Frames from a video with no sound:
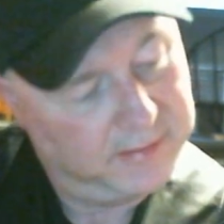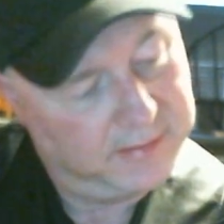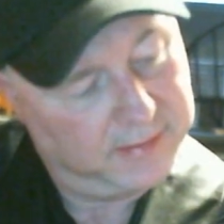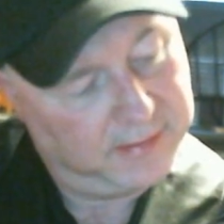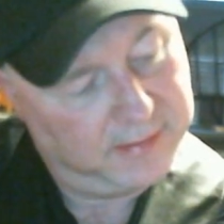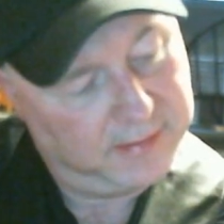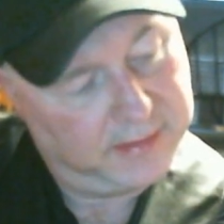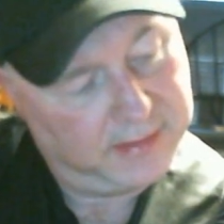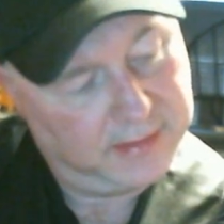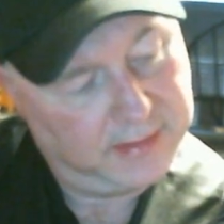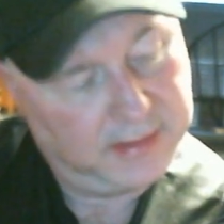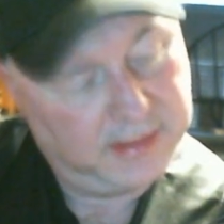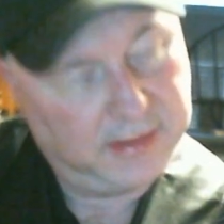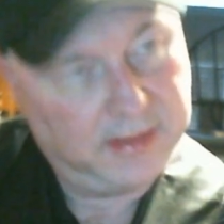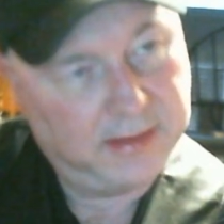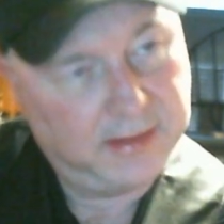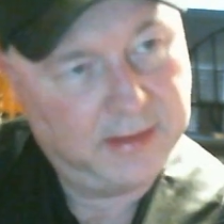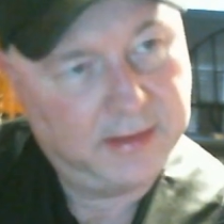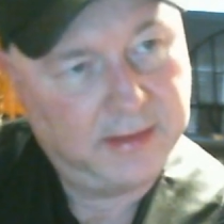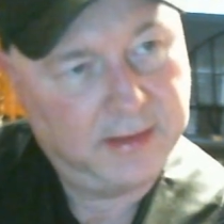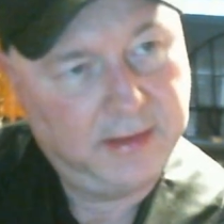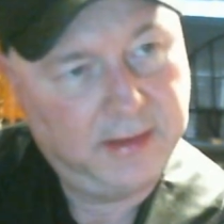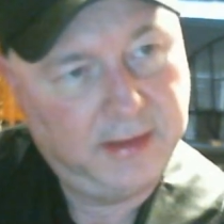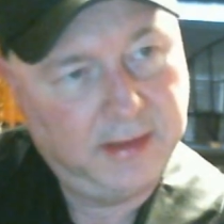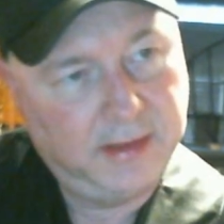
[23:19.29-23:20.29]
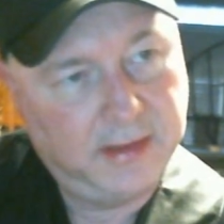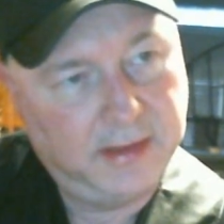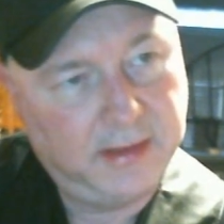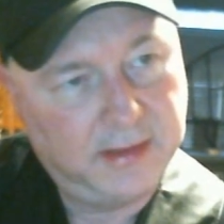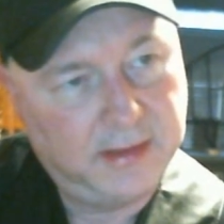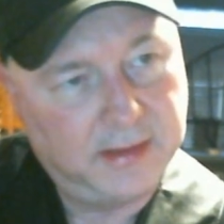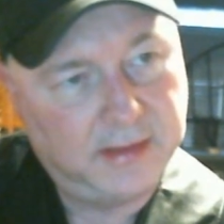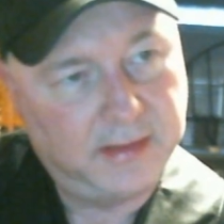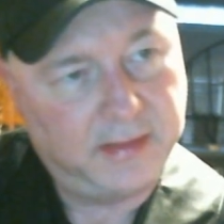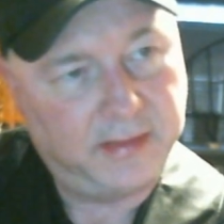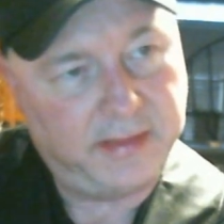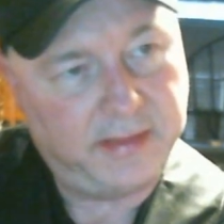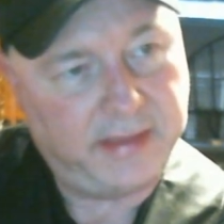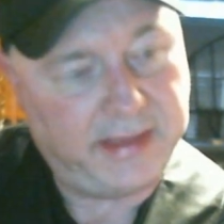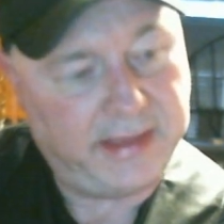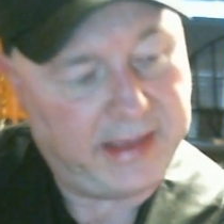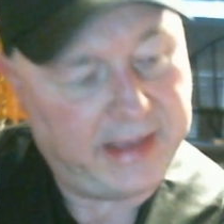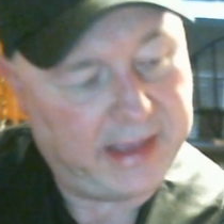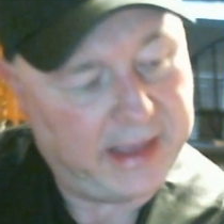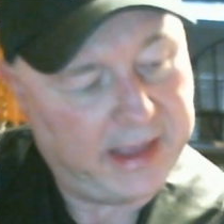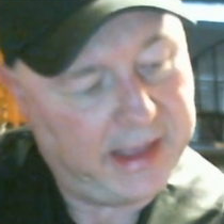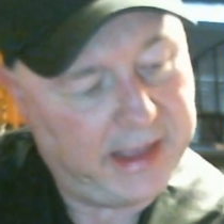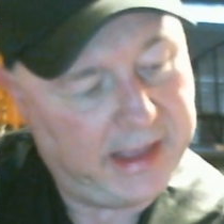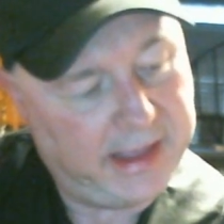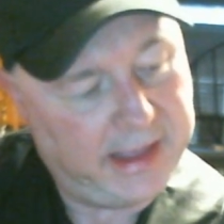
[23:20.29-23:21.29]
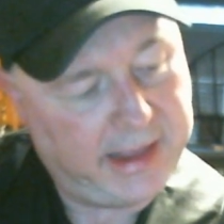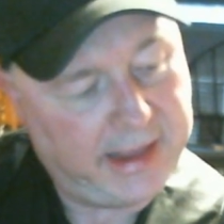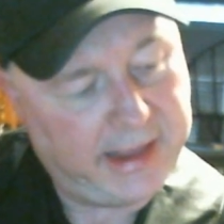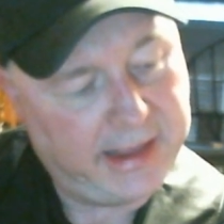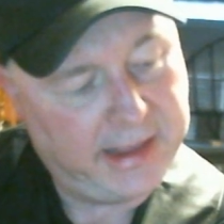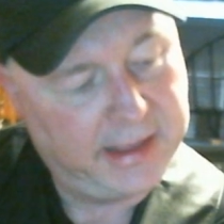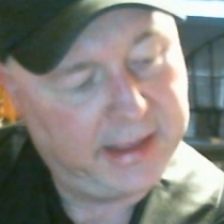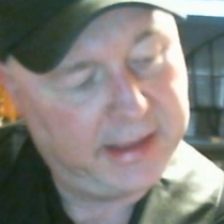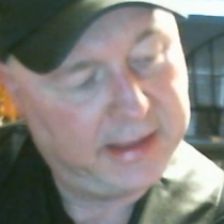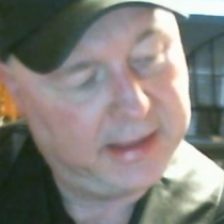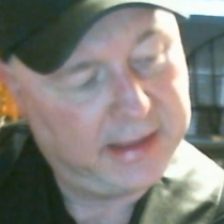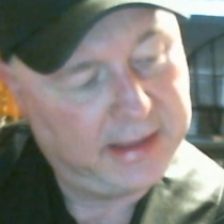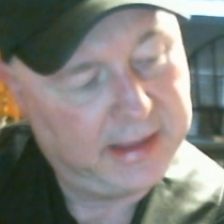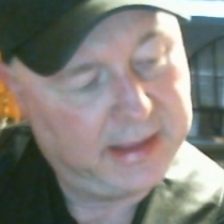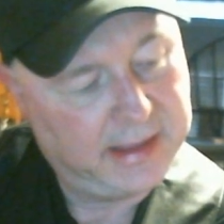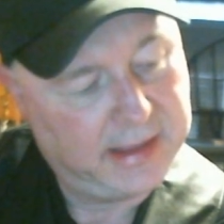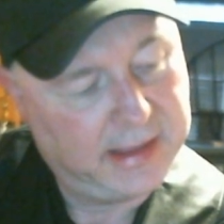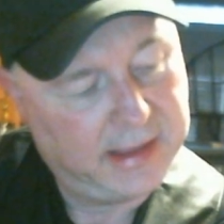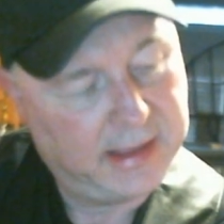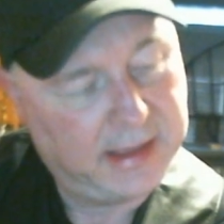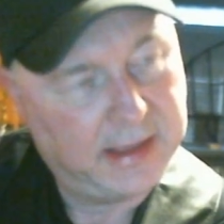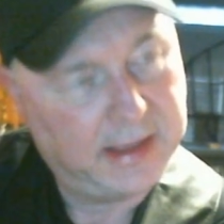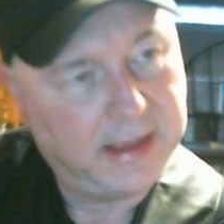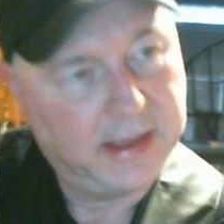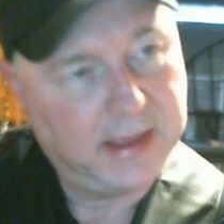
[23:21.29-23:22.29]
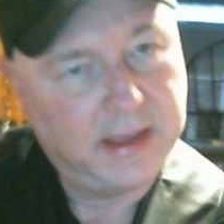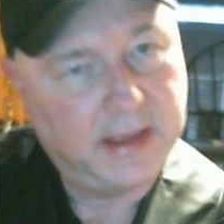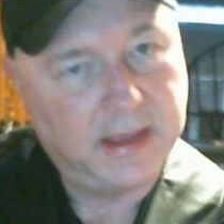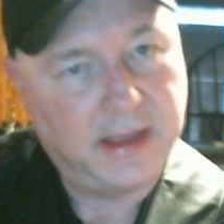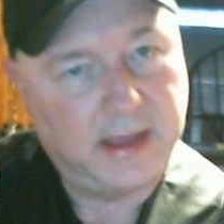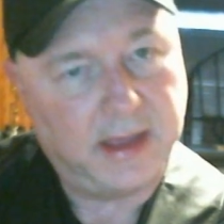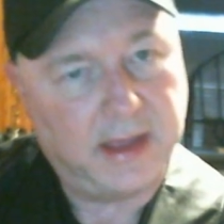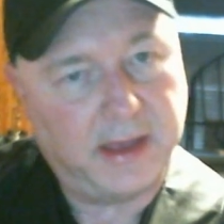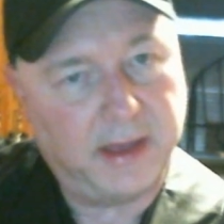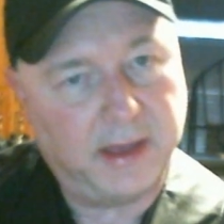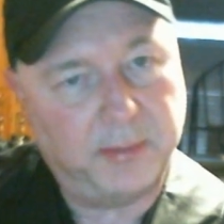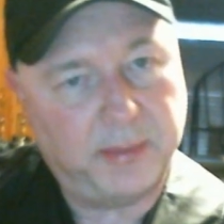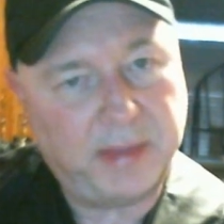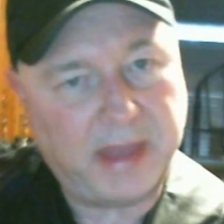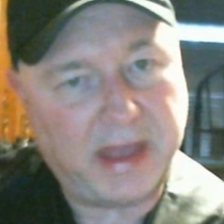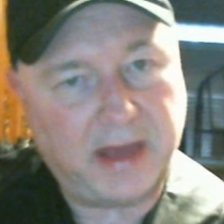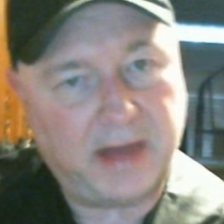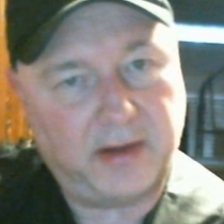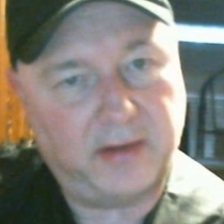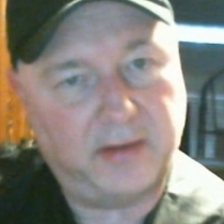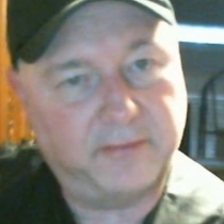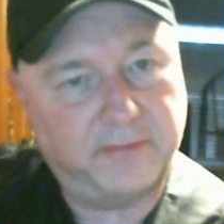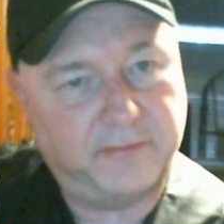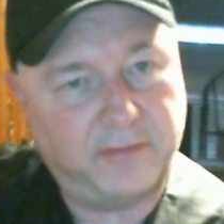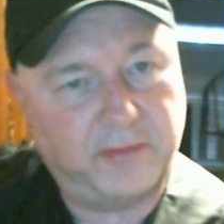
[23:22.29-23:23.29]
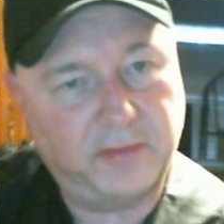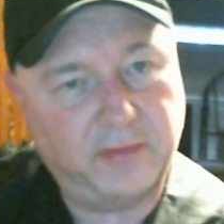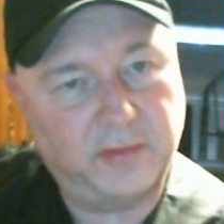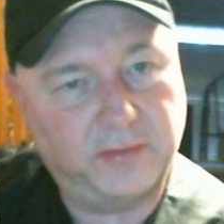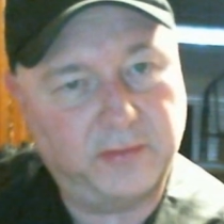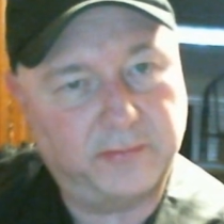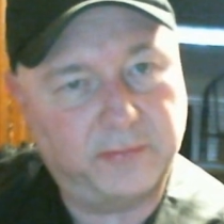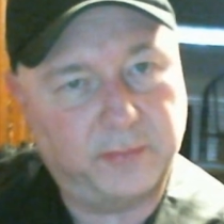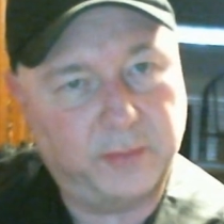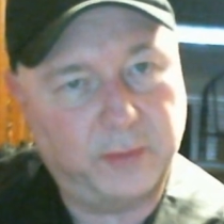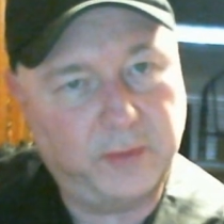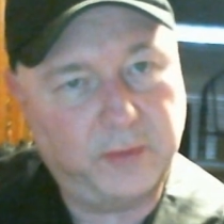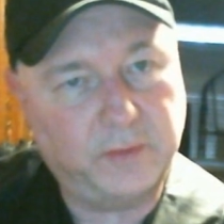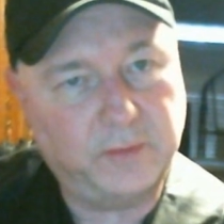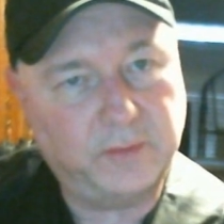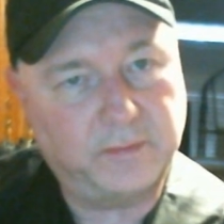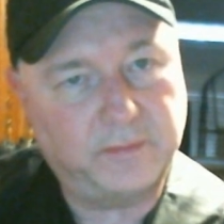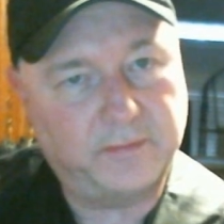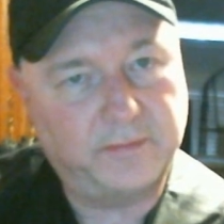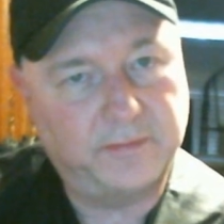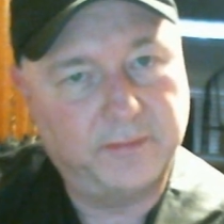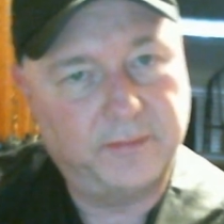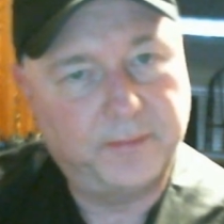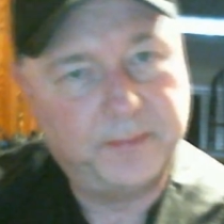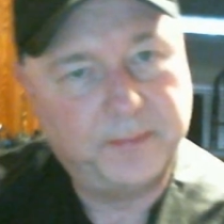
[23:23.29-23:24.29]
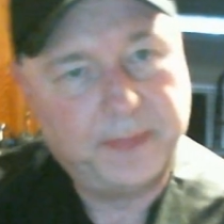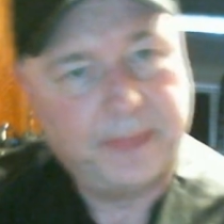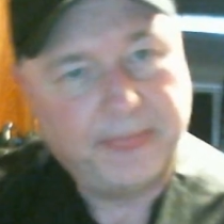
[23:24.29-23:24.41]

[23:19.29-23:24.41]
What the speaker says: The A pattern for those roots.